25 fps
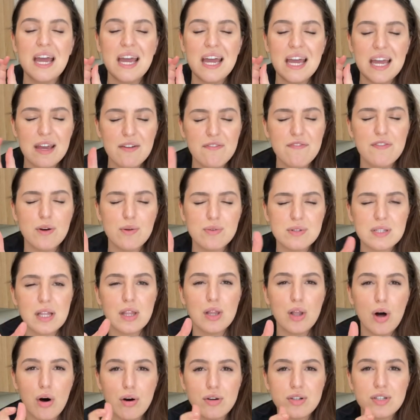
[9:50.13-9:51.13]
it feels a
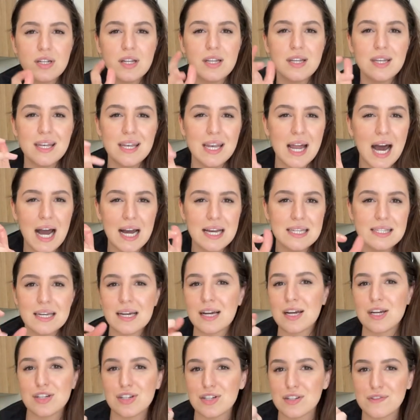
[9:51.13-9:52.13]
lot nicer
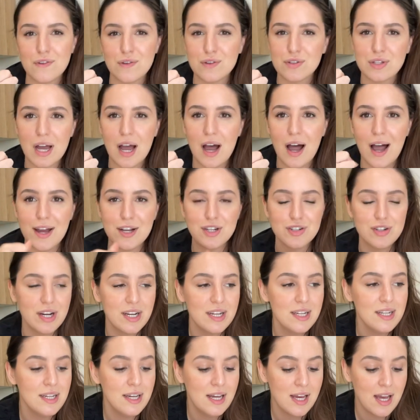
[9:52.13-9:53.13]
because it just feels like
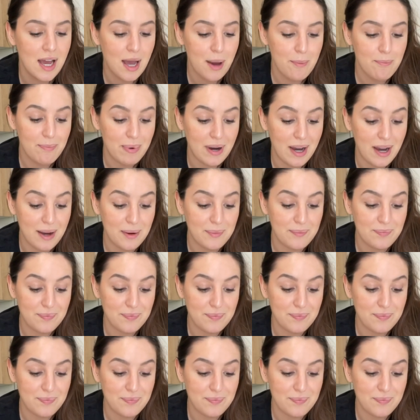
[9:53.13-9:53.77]
hydrated, but